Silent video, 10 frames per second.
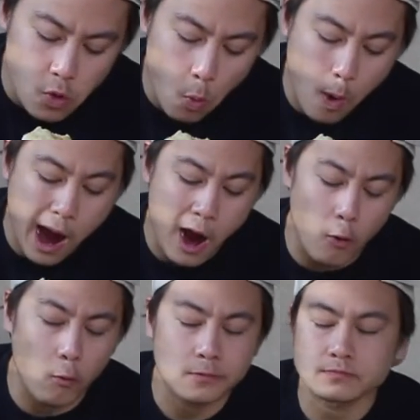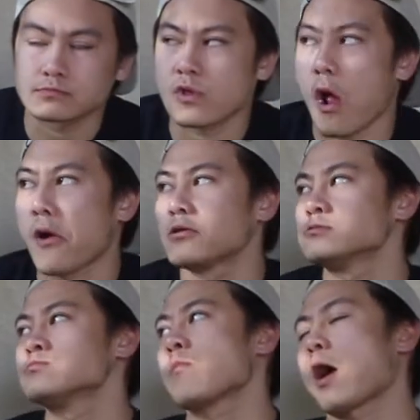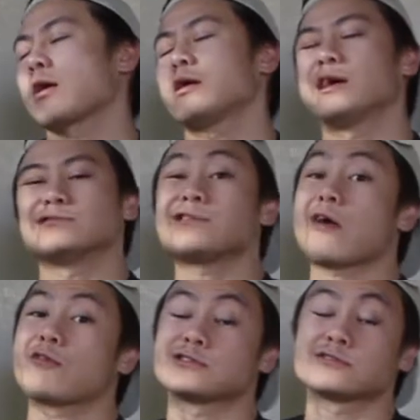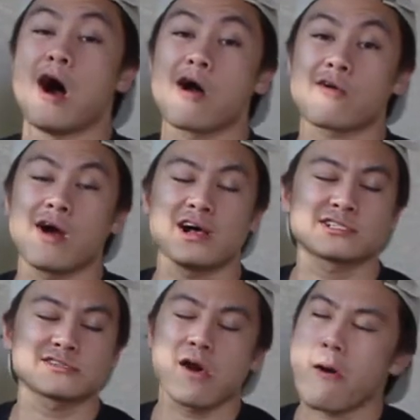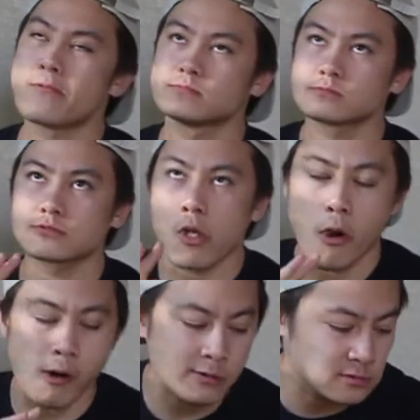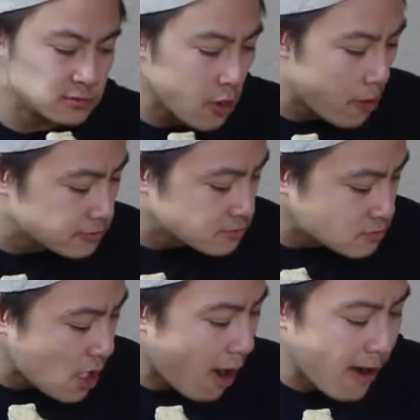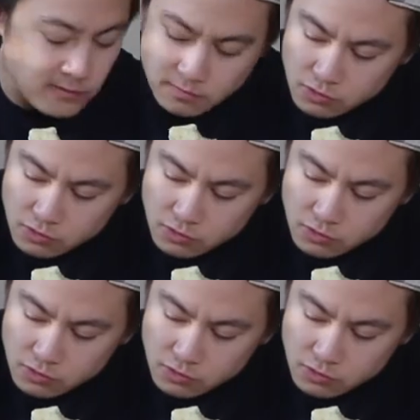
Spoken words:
Wow. Oh my god. That croissant crust? Okay.